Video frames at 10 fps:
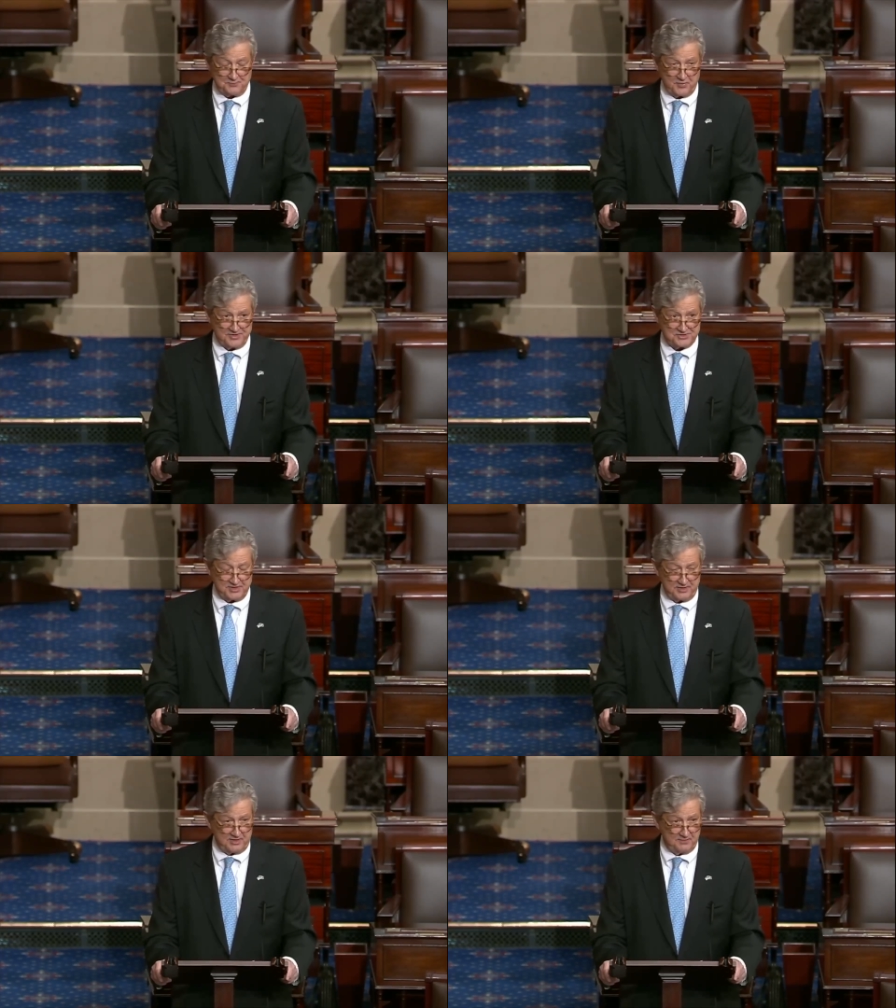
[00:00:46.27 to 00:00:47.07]

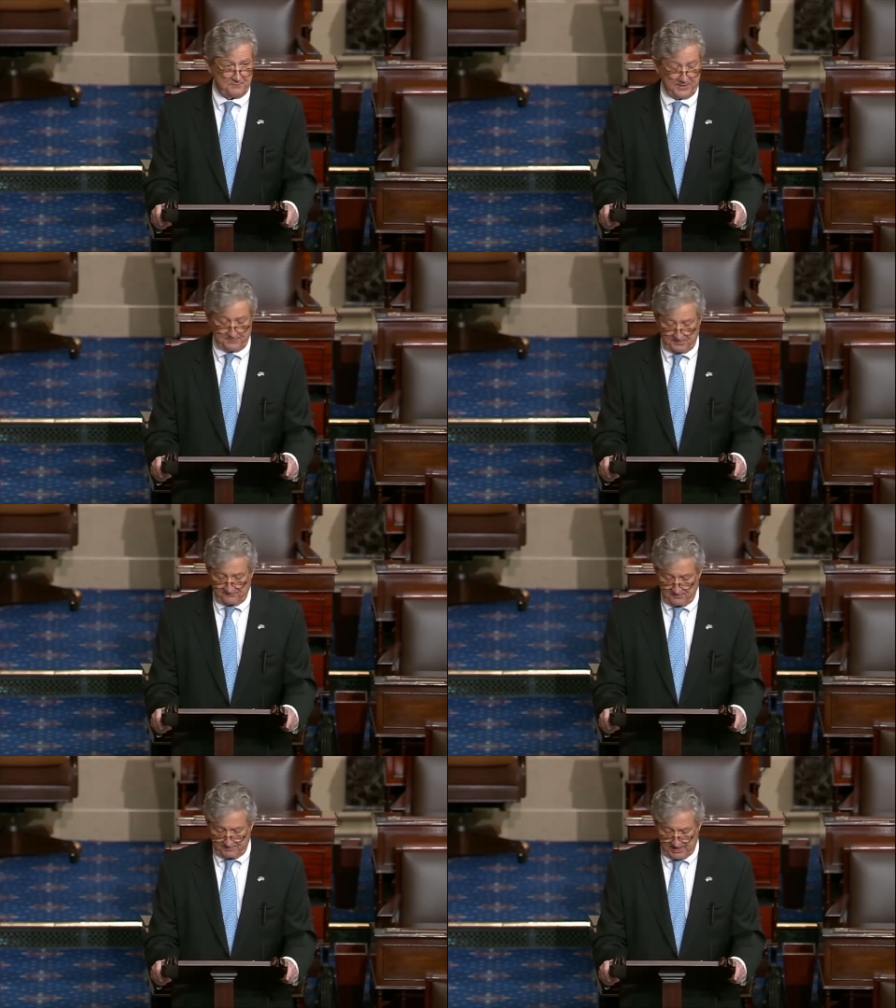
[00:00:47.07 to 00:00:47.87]
President, and the people
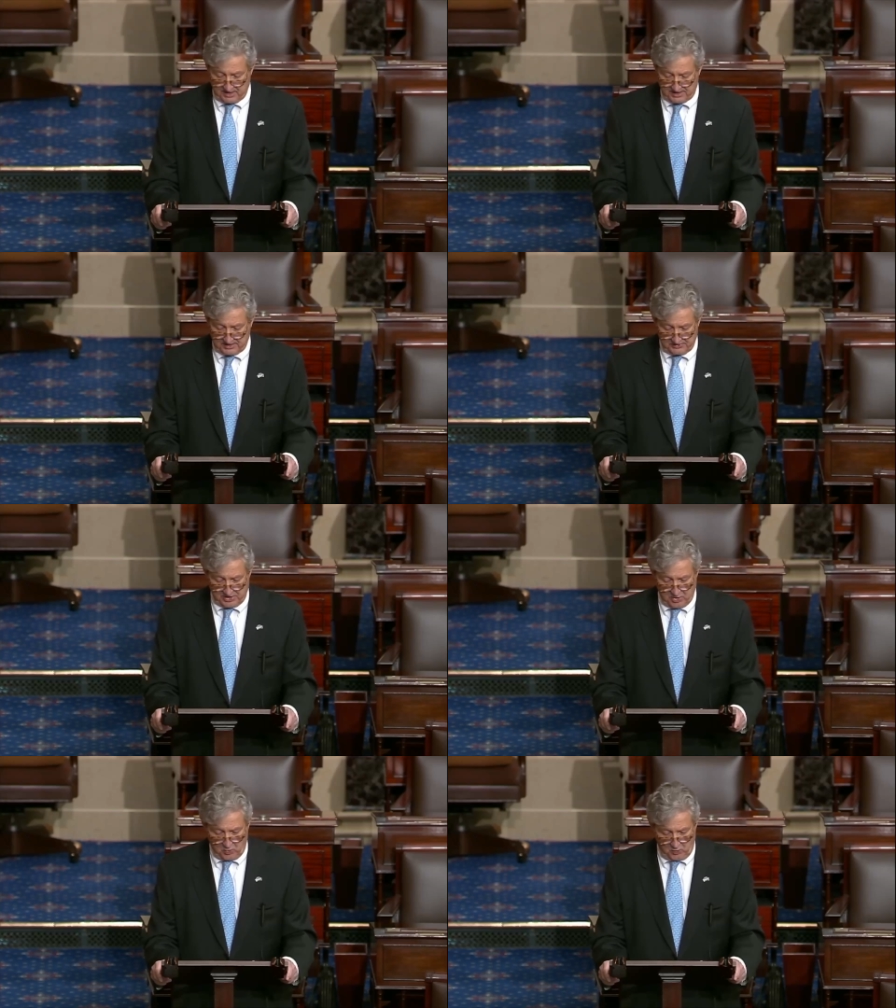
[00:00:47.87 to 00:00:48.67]
of America
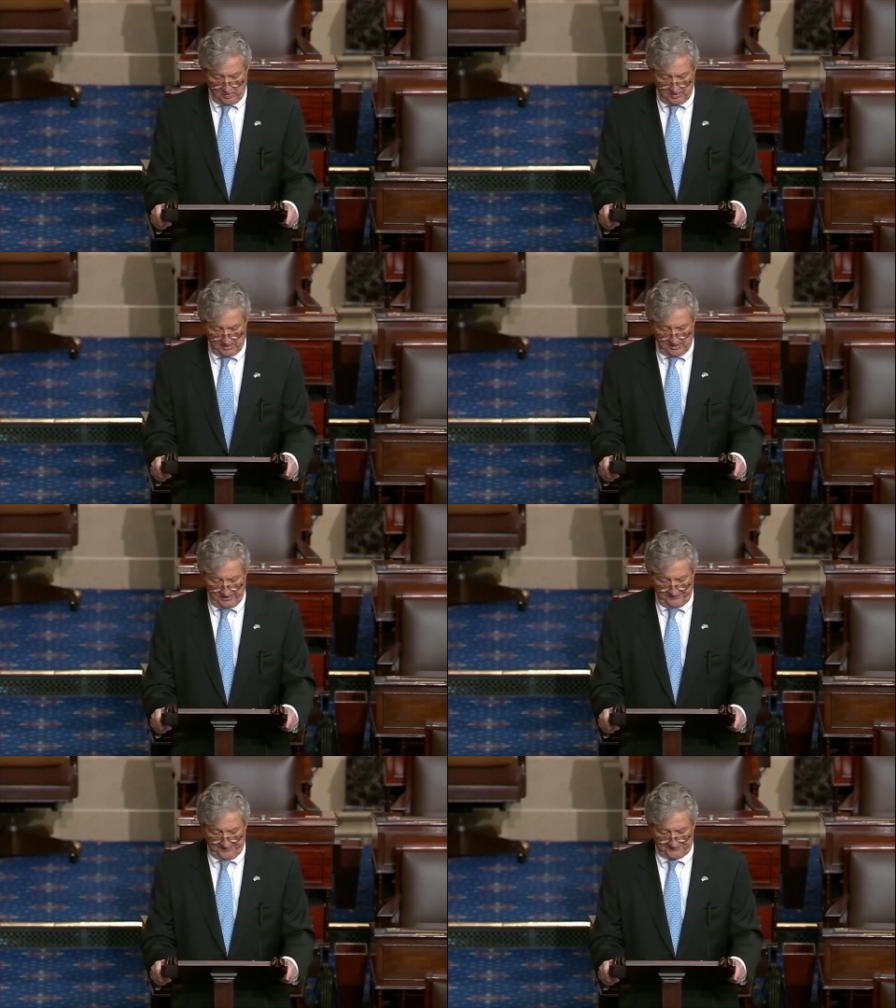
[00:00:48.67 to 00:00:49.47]
know
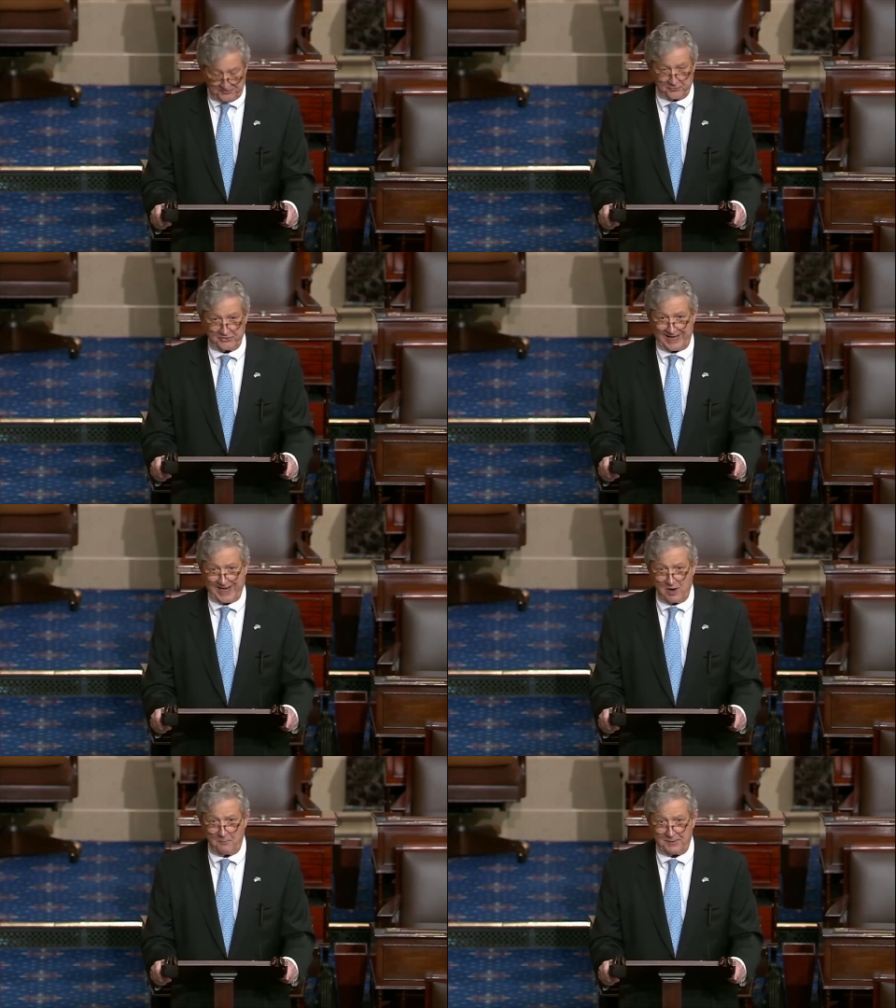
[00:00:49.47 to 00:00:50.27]
that they're
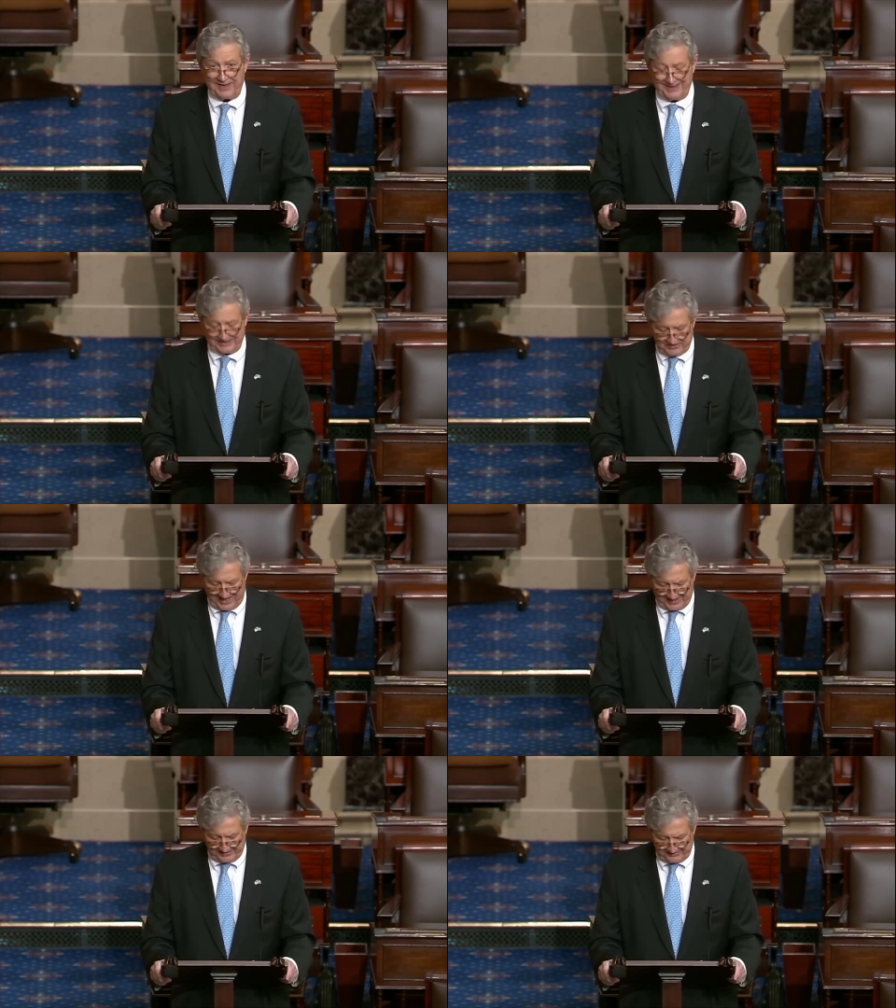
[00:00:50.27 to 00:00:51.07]
now paying
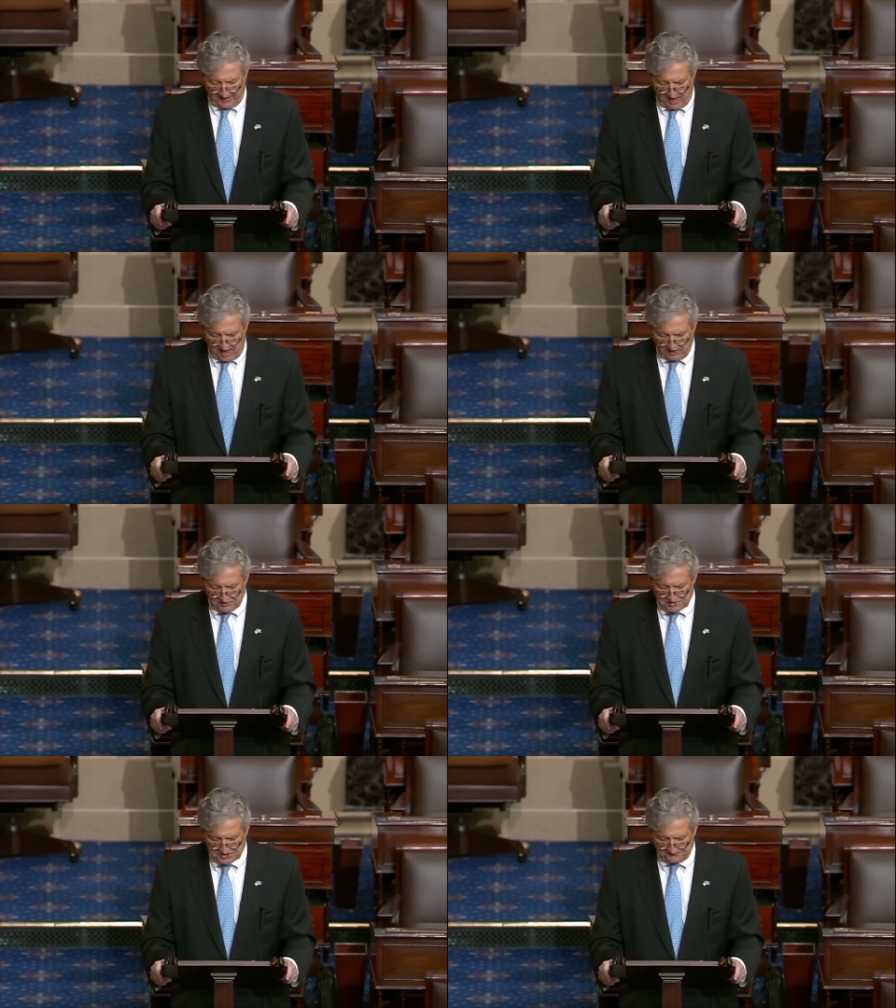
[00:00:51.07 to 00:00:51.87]

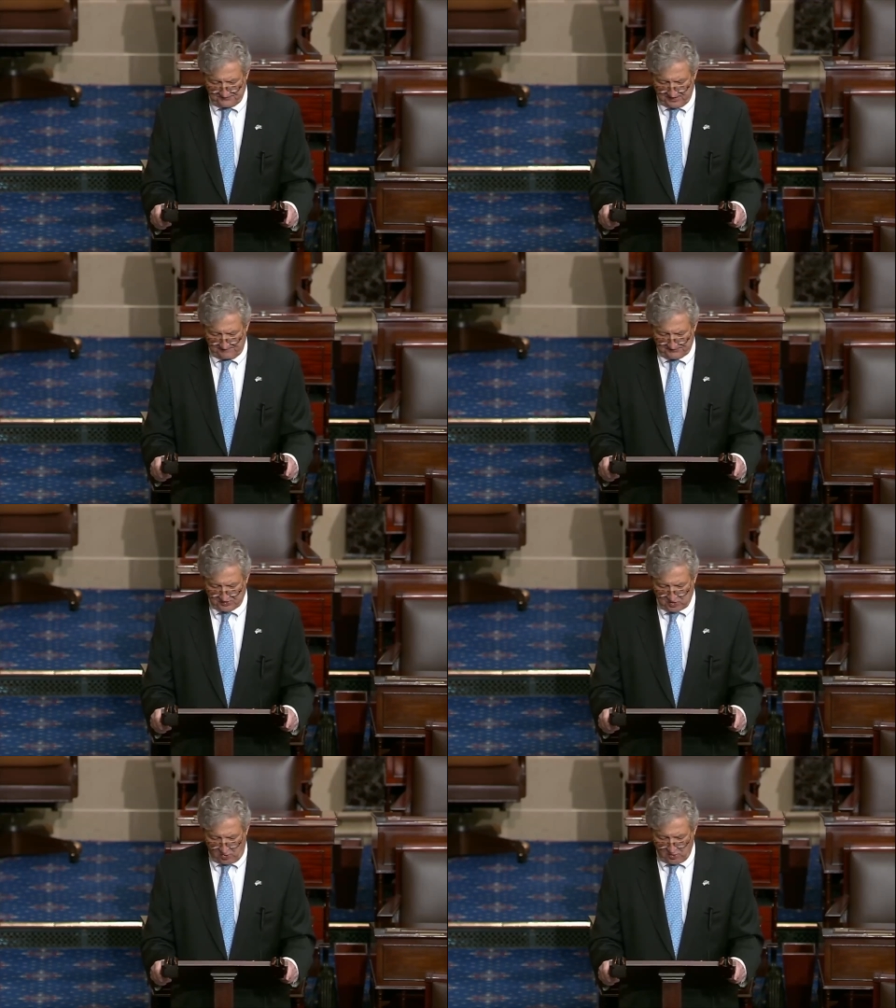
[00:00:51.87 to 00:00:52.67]
$90 to fill up
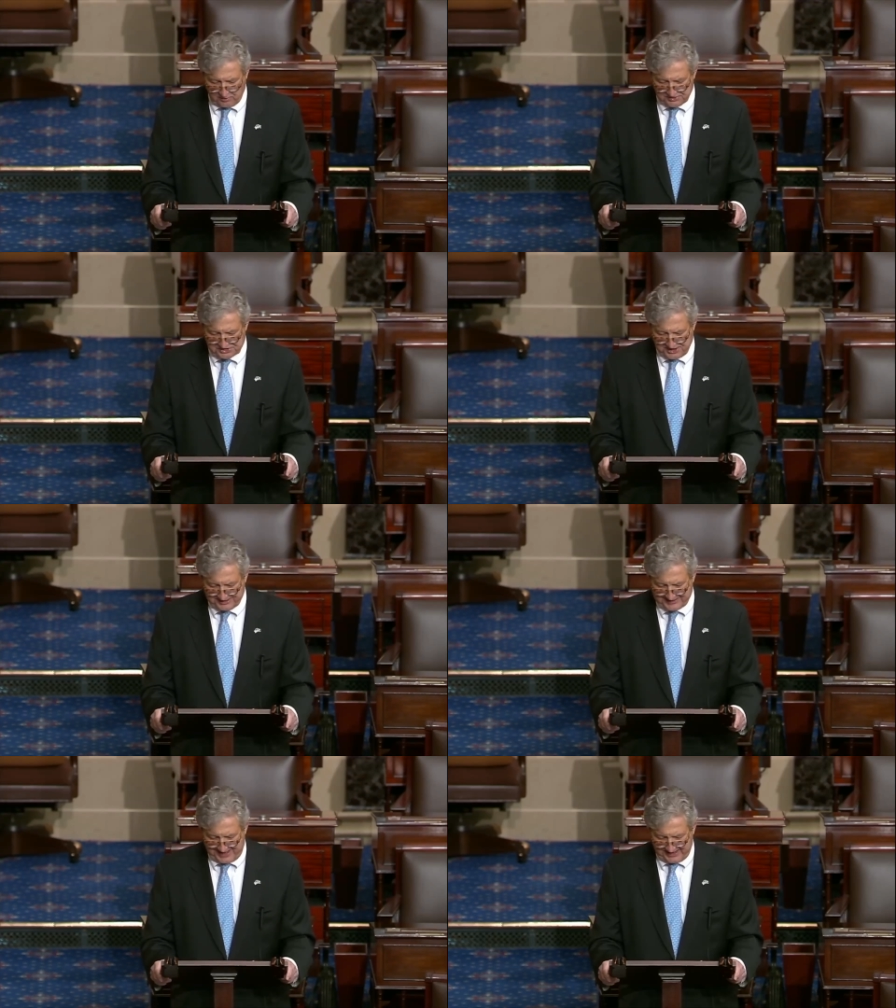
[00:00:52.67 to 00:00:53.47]
their cars
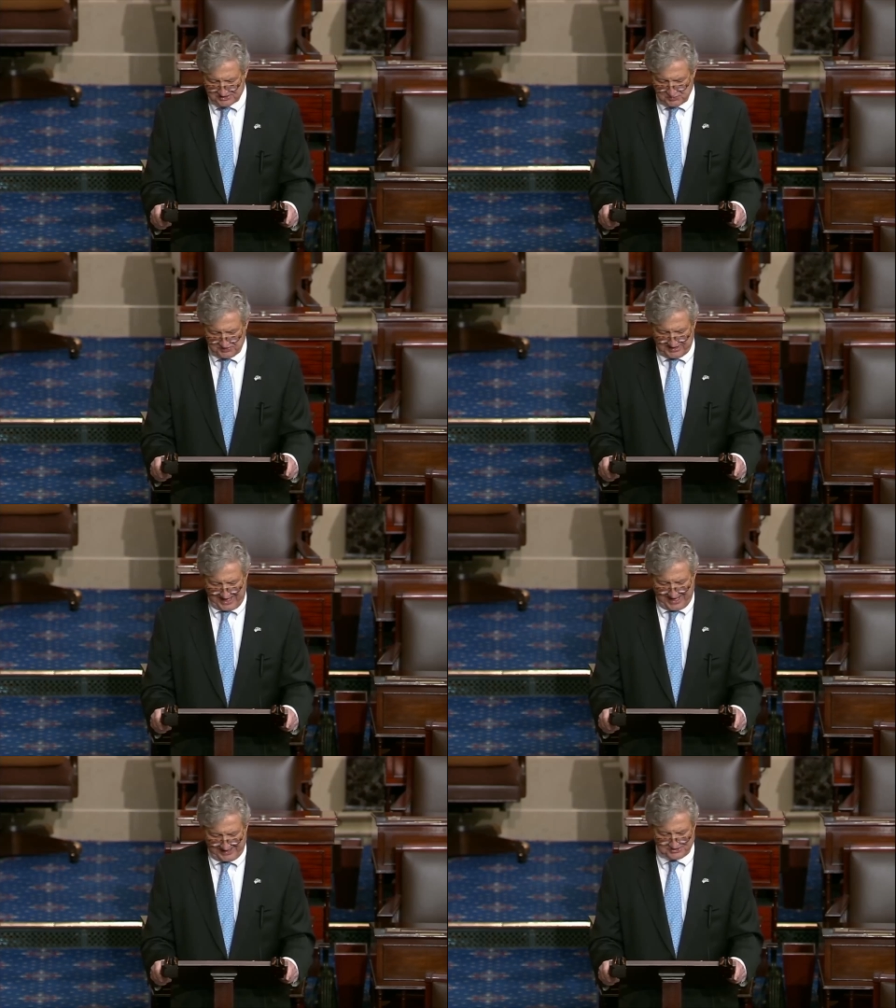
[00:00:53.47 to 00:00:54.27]
and tanks with
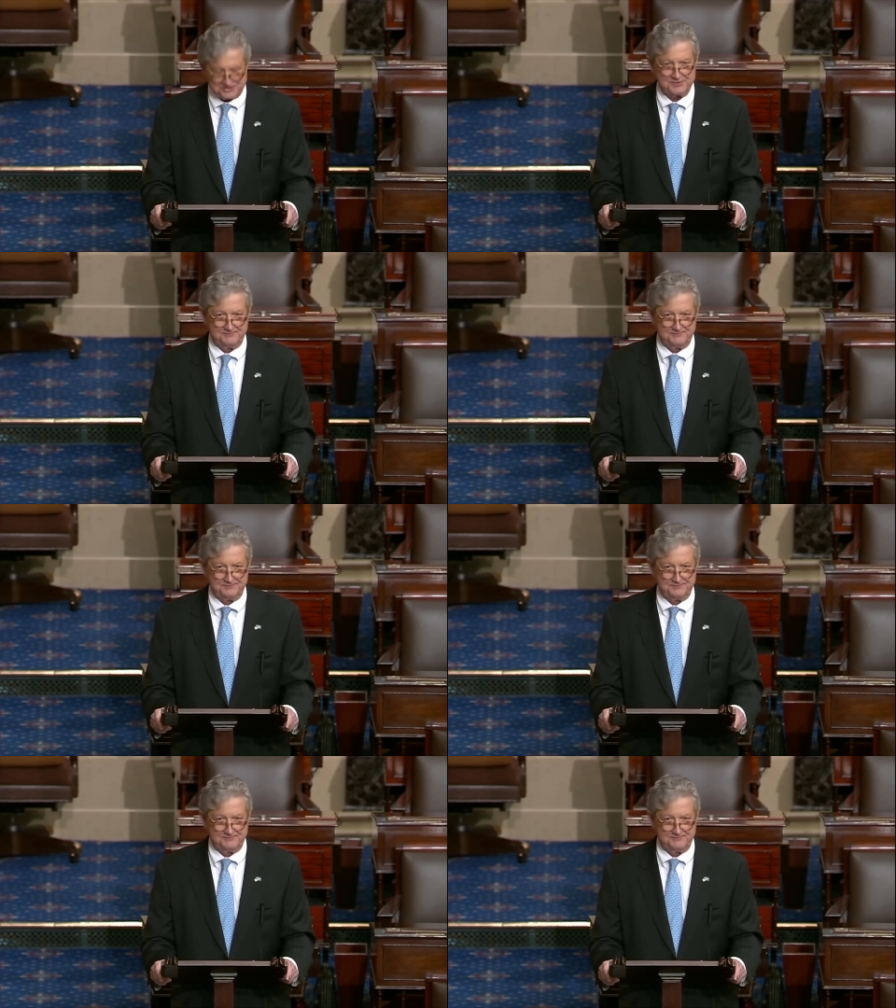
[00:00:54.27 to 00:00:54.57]
gas